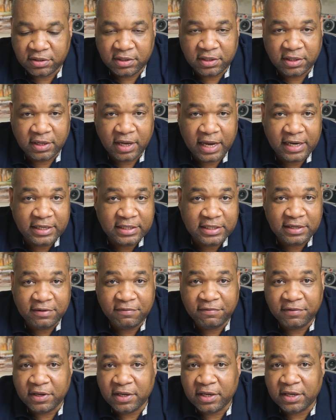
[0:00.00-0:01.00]
the
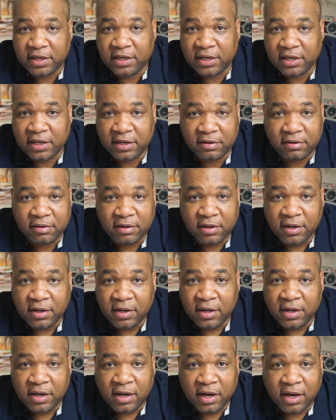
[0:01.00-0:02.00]
ATV and
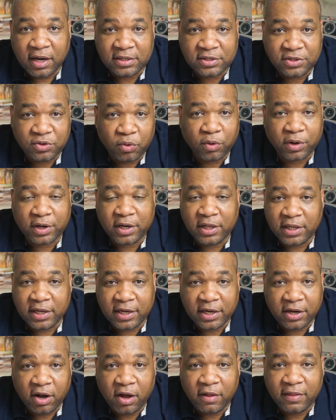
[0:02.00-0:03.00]

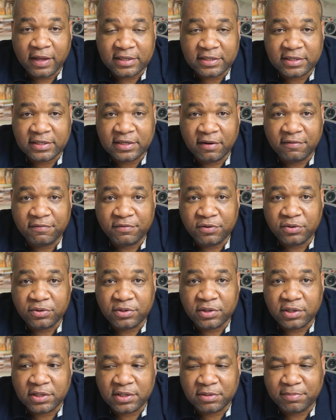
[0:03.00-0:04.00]
snorkeling and all that stuff
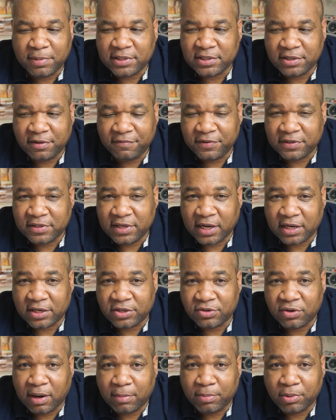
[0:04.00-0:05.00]
usually, especially if it's like a
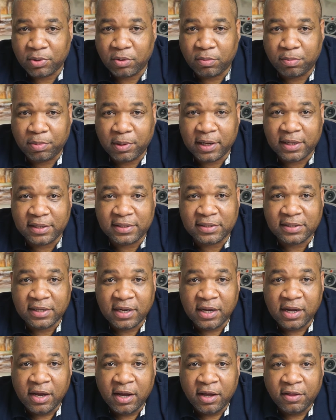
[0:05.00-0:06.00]
tropical place.
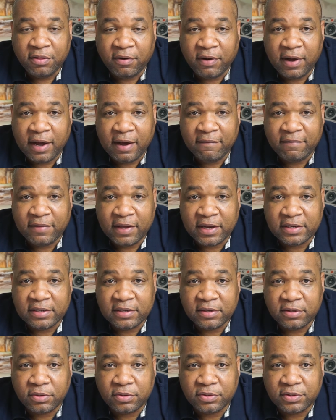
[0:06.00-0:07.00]
They'll have
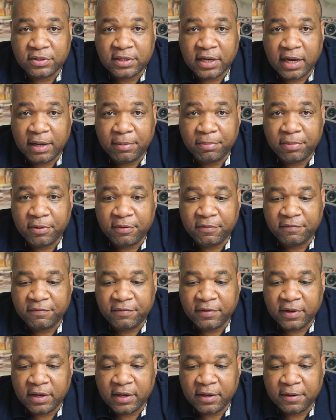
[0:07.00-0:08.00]
those type
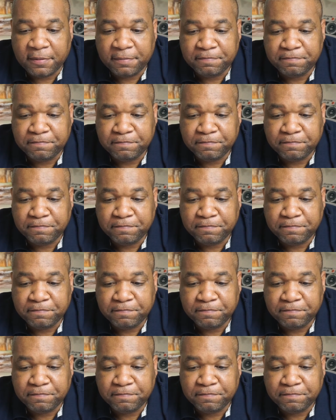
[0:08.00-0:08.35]
of